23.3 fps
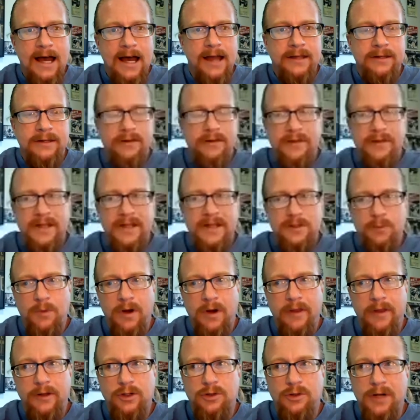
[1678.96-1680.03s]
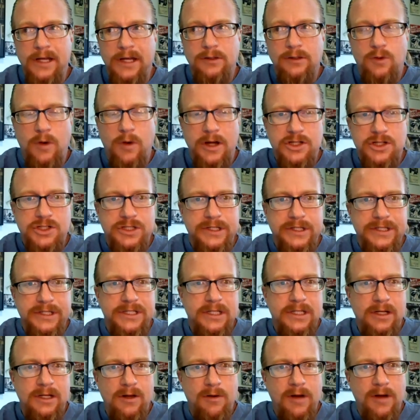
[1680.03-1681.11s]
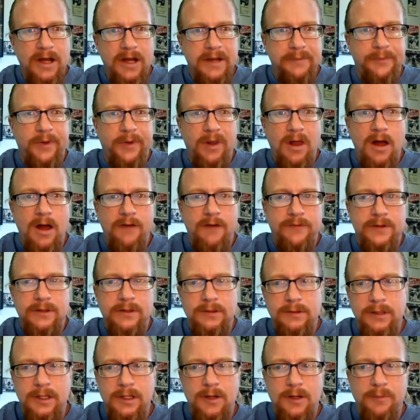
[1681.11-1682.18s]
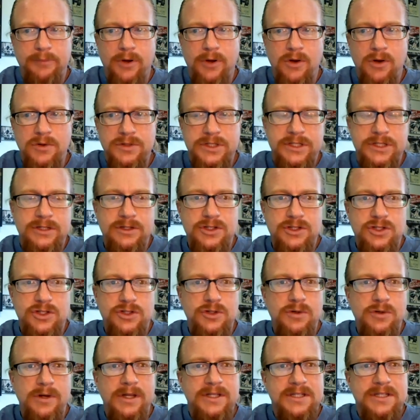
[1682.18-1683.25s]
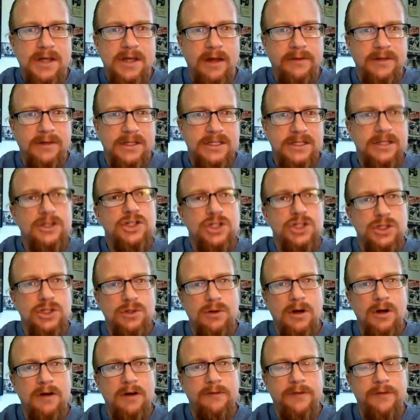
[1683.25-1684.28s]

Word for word: you know that's one of the great questions. You know, I will often you know pose to students on this issue of,